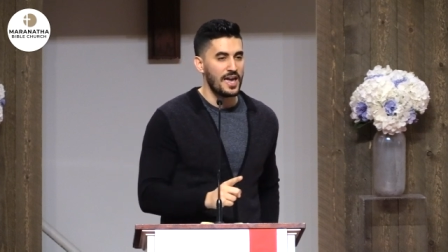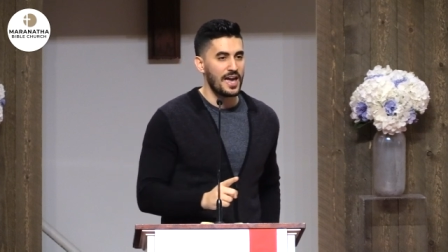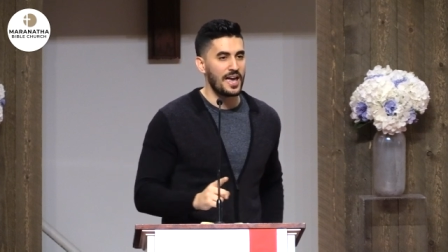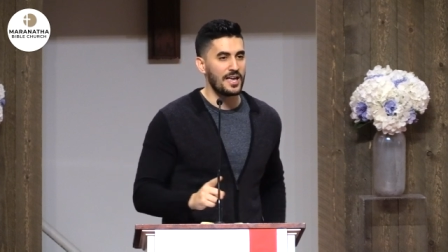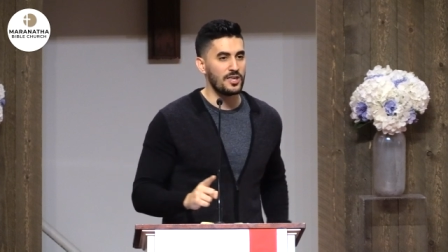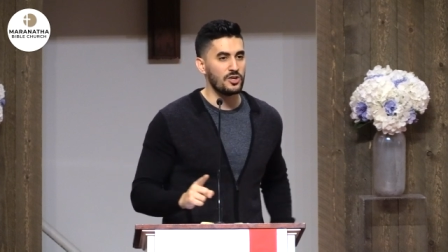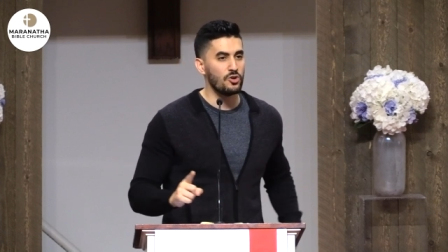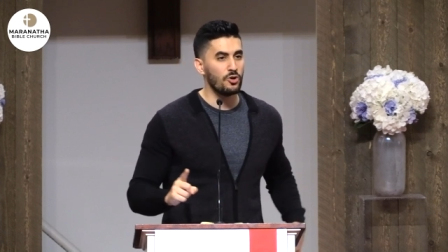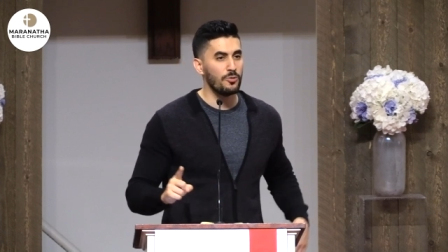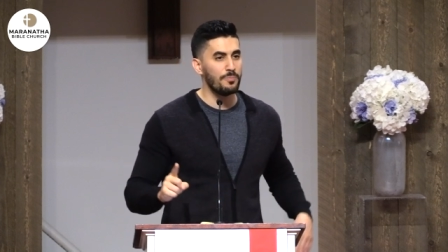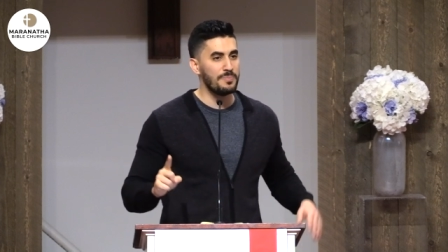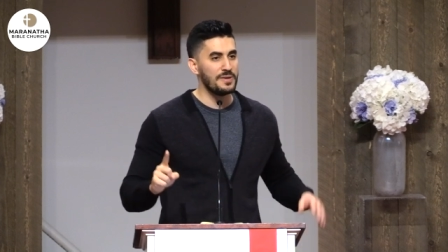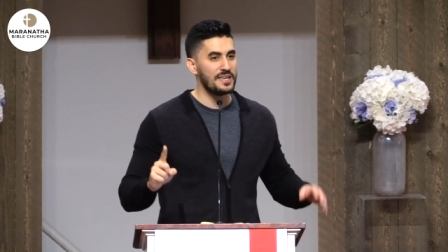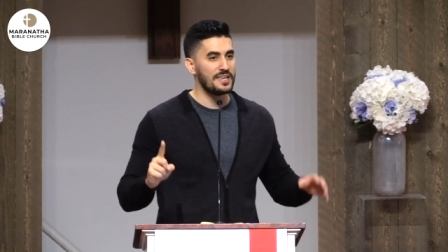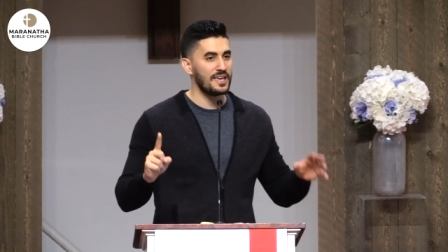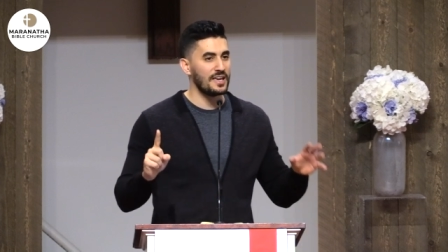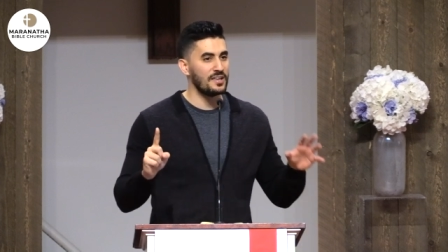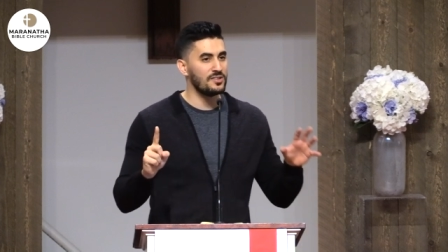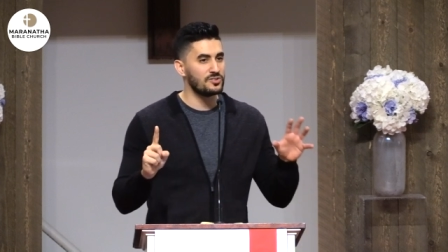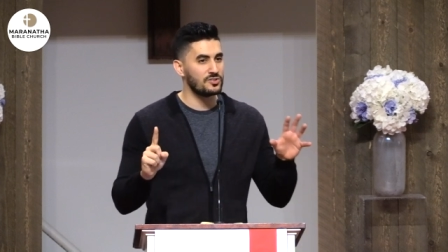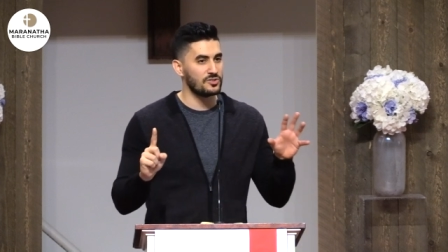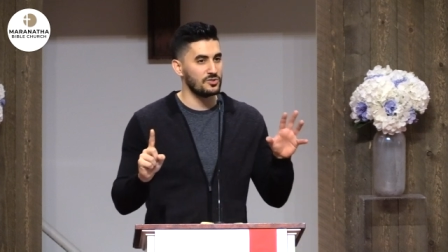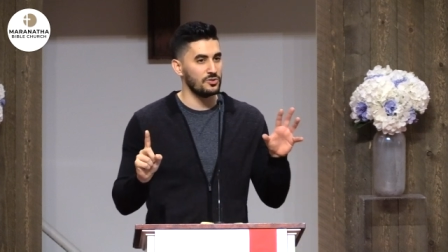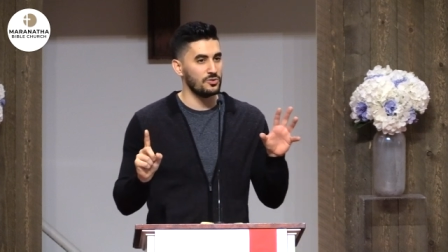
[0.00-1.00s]
and you'll
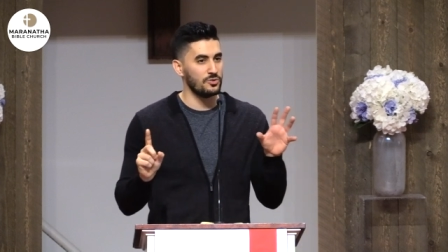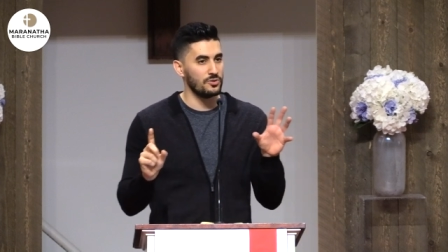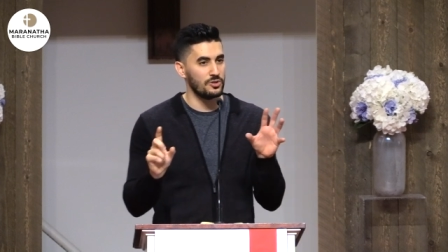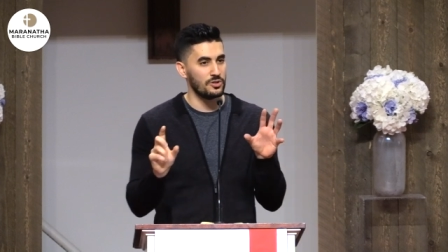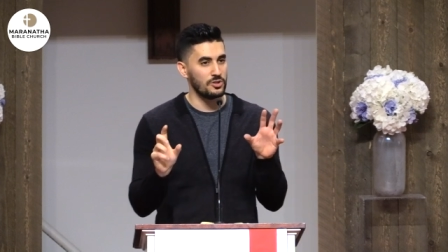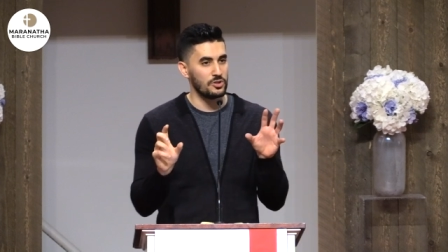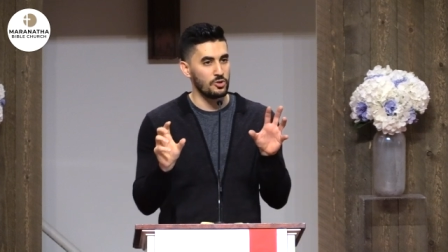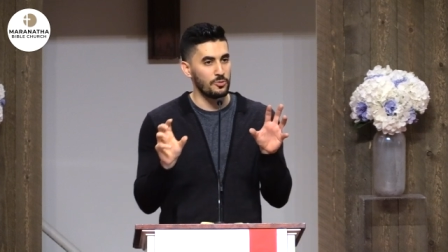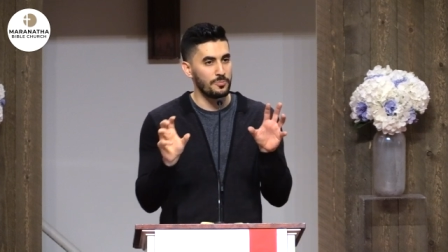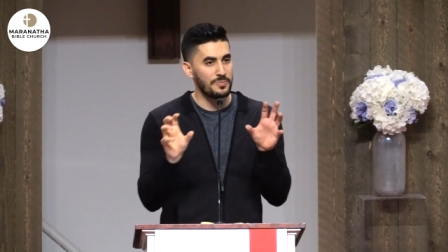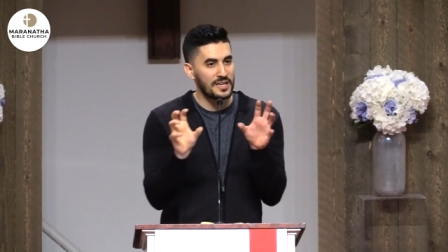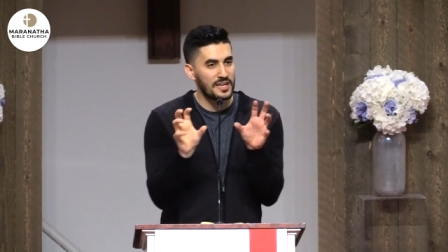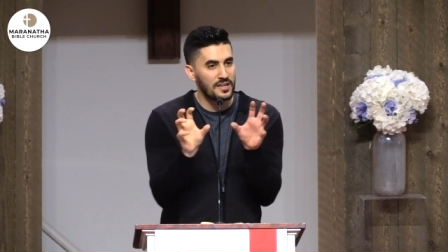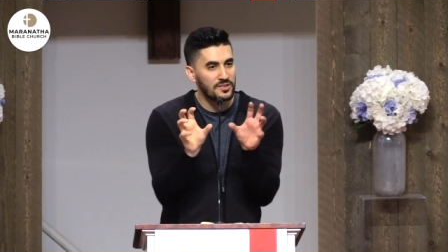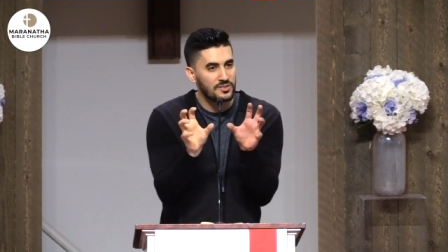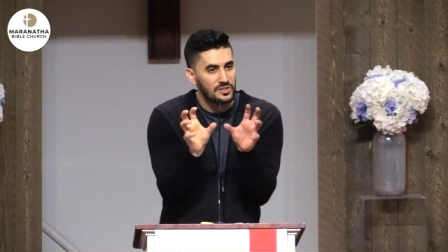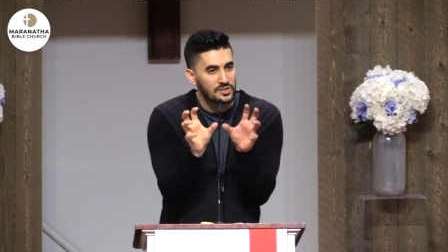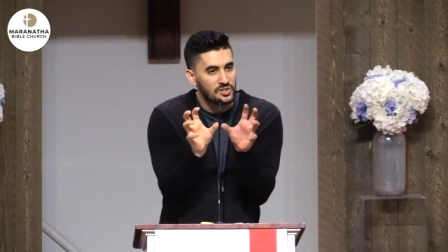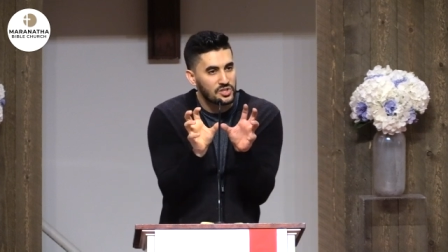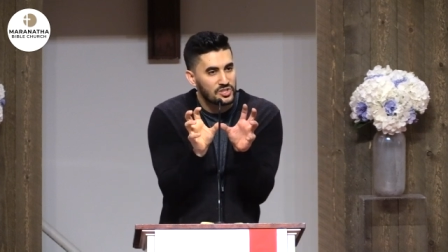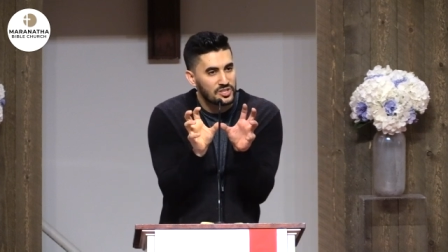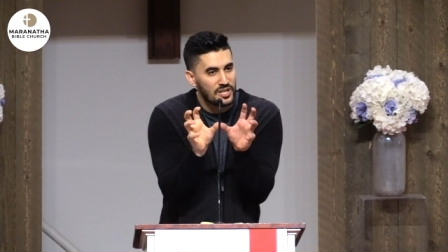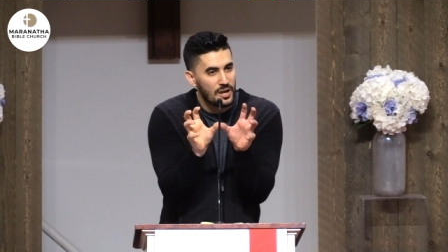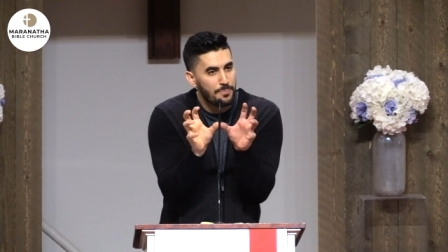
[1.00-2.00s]
begin to you'll begin
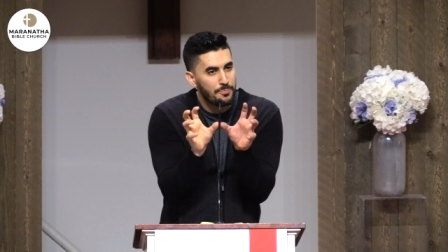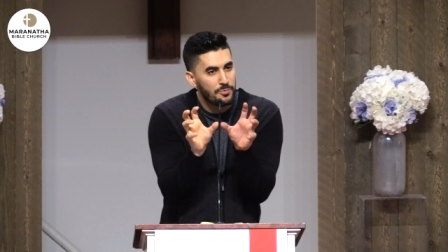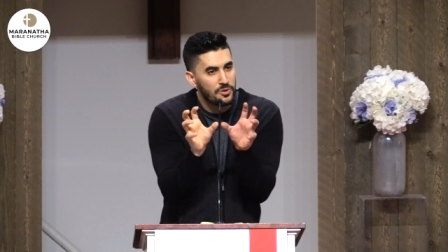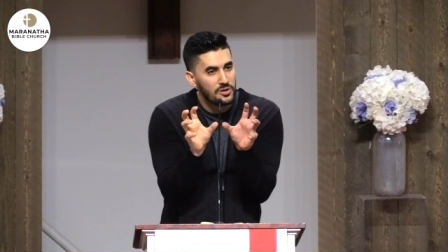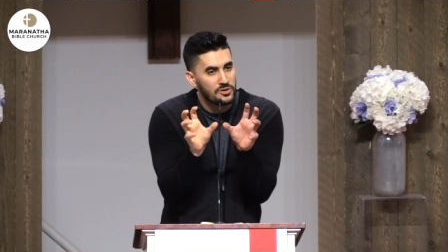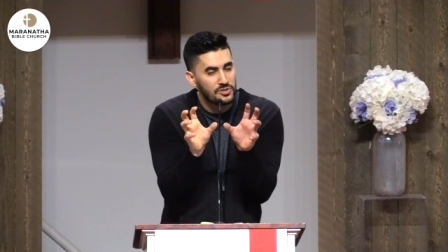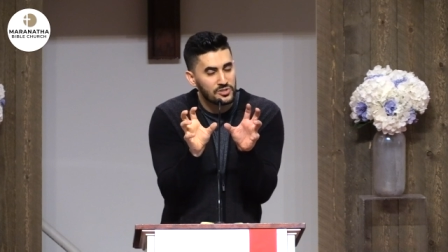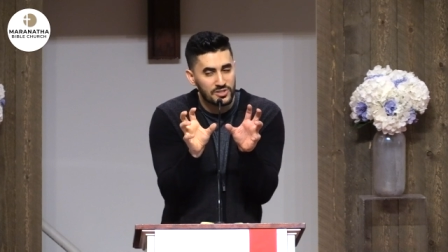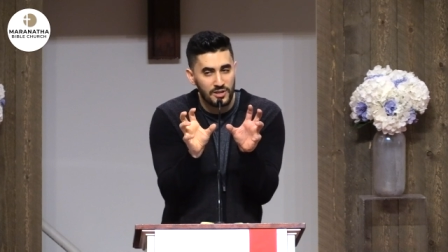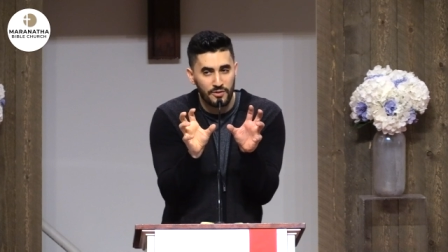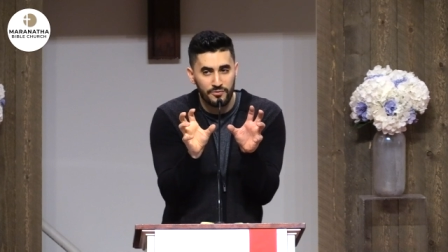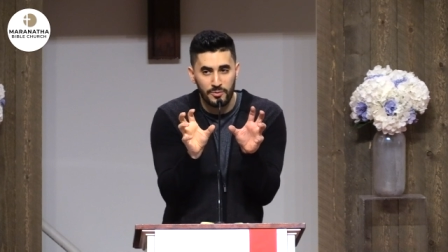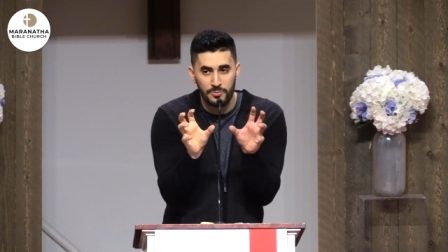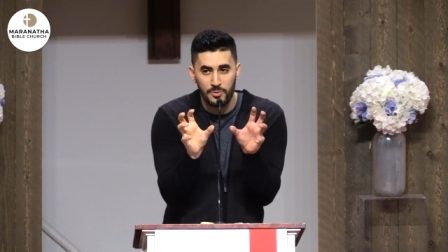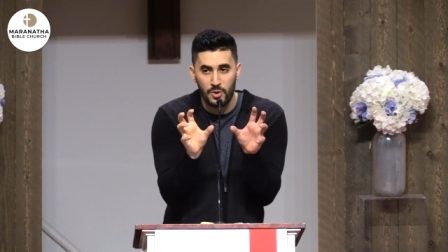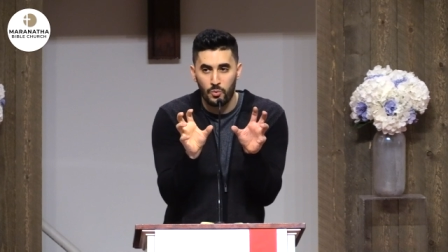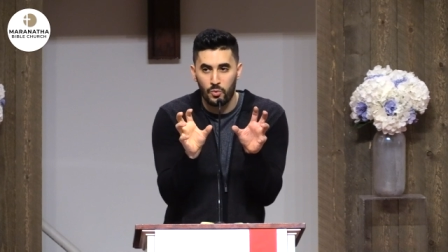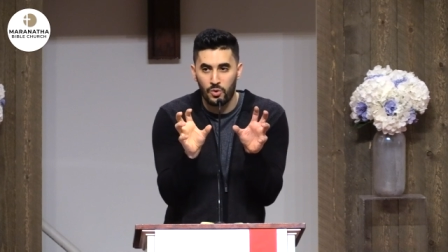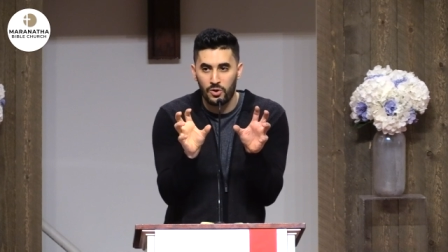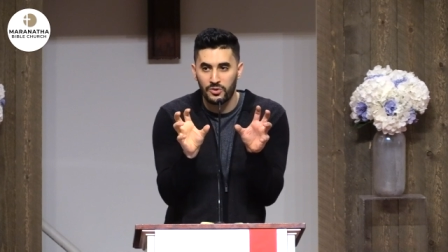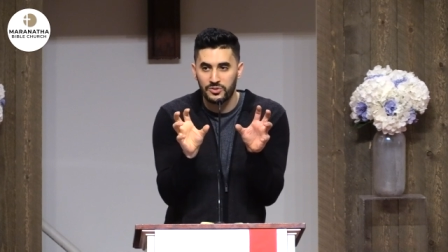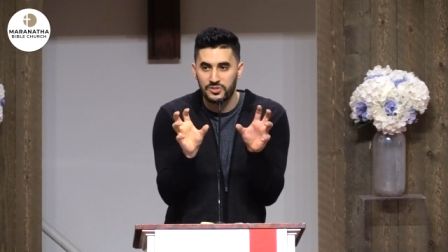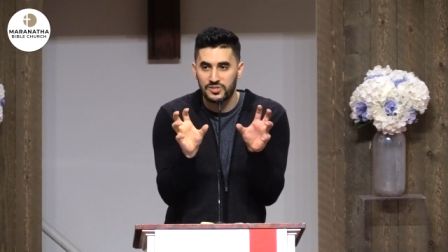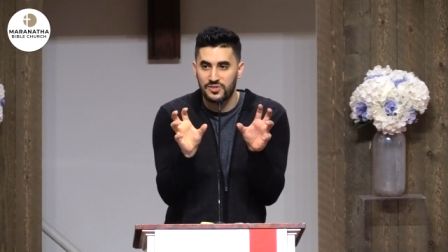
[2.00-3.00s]
to separate yourself from the
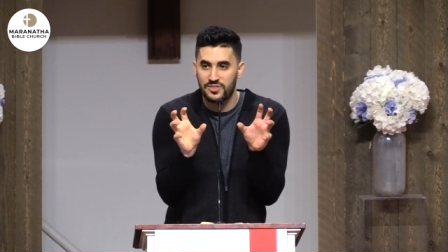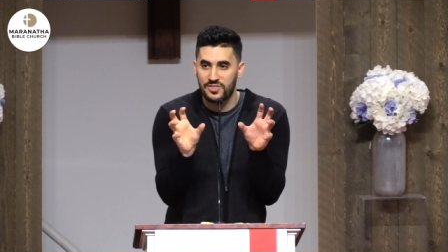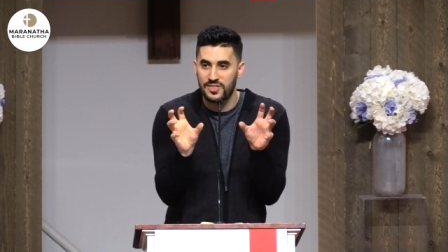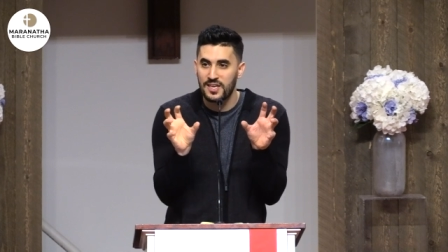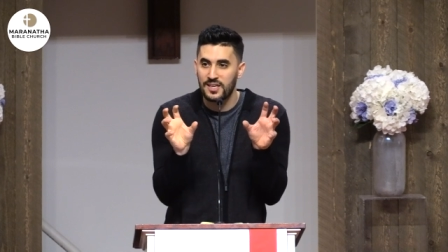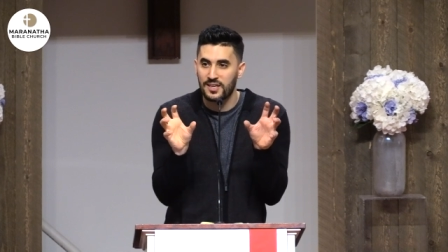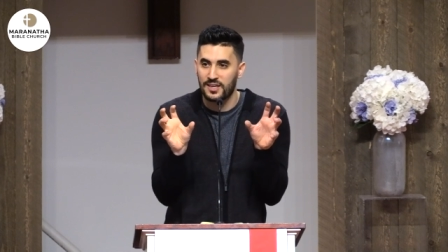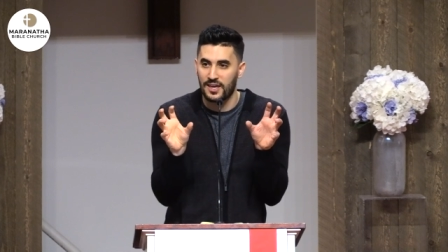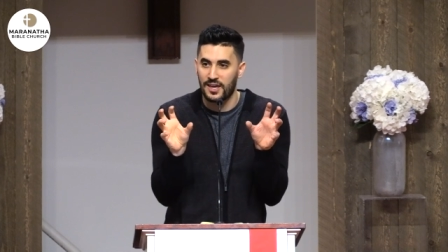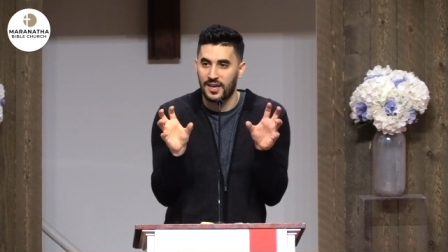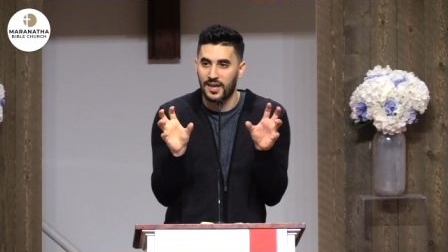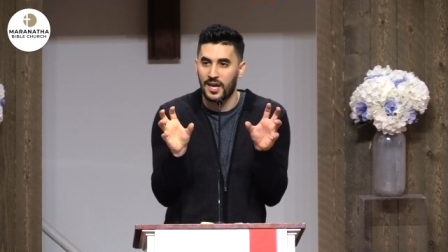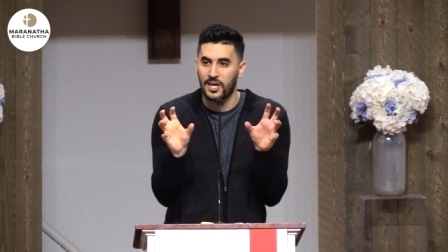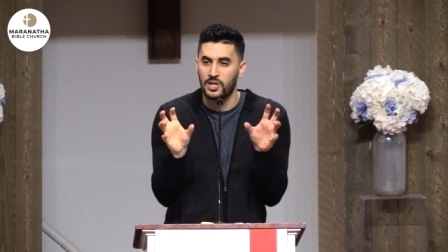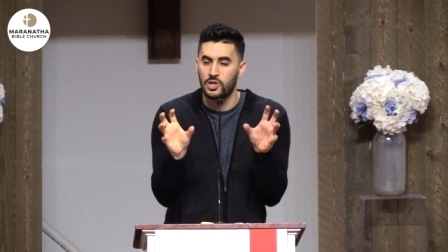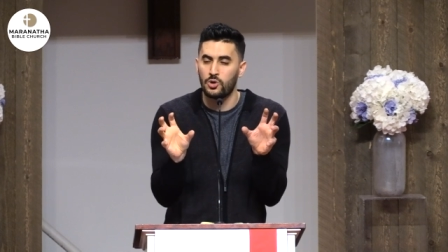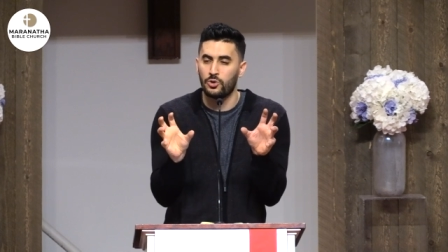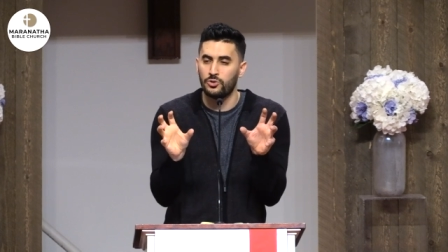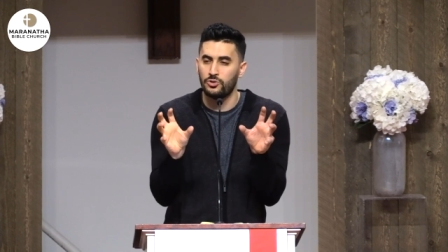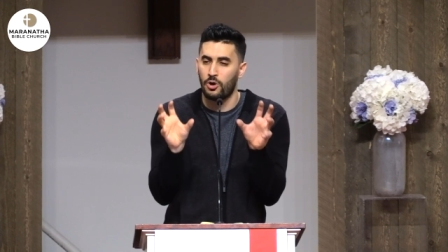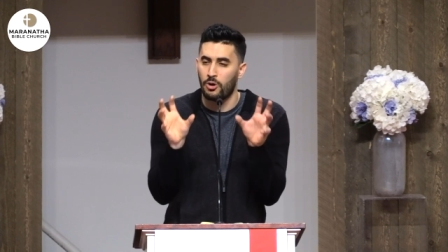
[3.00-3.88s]
world's thinking and you'll